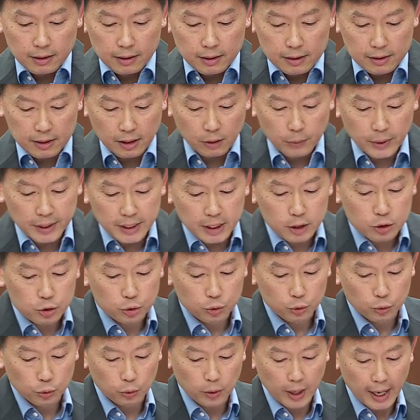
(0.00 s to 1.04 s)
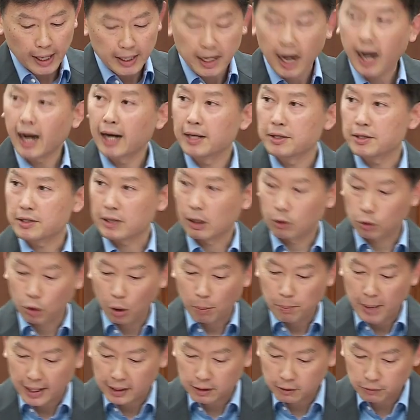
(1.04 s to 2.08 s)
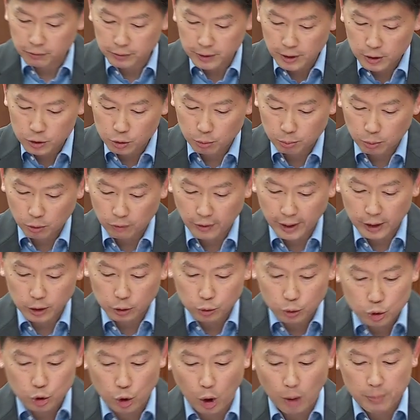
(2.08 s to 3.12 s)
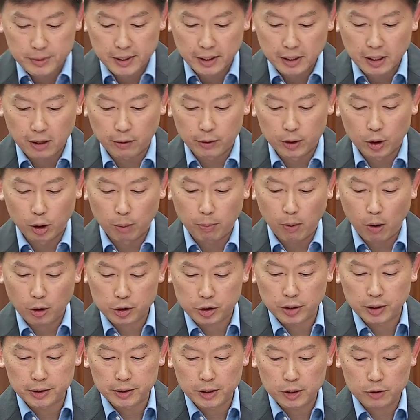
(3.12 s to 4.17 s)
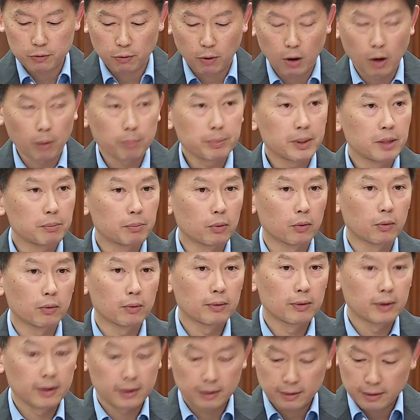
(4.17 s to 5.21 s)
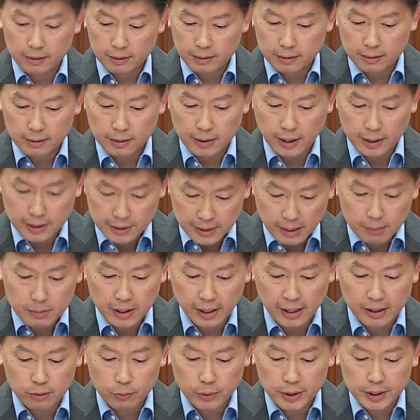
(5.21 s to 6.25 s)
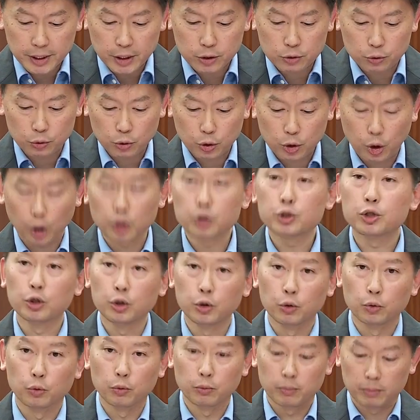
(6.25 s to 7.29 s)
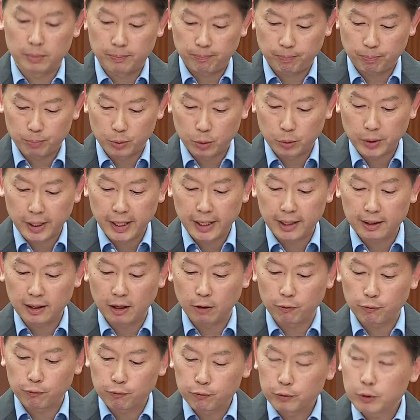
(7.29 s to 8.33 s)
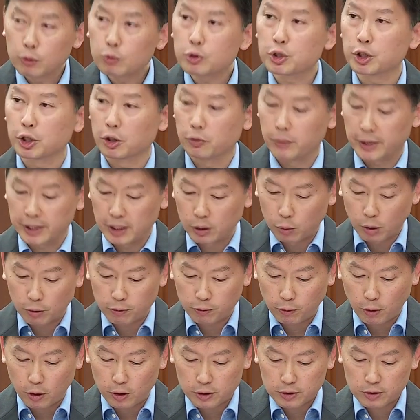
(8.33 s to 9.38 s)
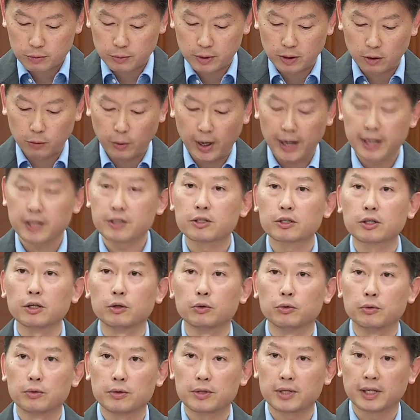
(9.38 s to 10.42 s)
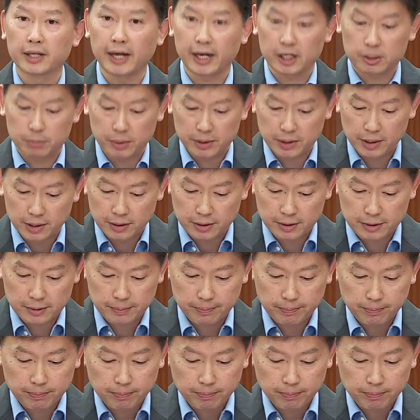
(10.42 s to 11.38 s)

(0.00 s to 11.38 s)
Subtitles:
So we need to enhance our competitiveness to provide good jobs and career opportunities for our people. At the same time, we need to continue building a future-ready workforce with the right skills and expertise.